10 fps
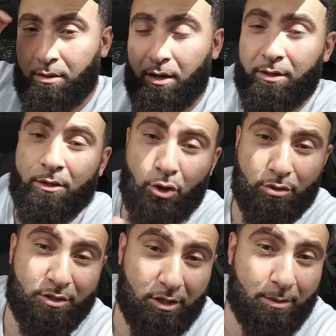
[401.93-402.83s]
under no
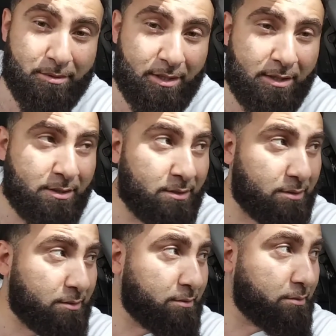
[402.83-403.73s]

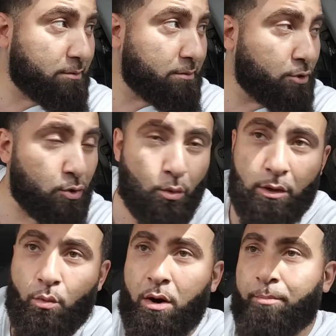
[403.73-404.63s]
circumstances do you
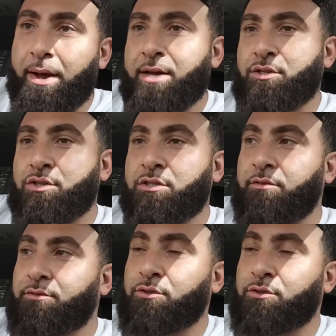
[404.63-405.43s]
want to work past your shift.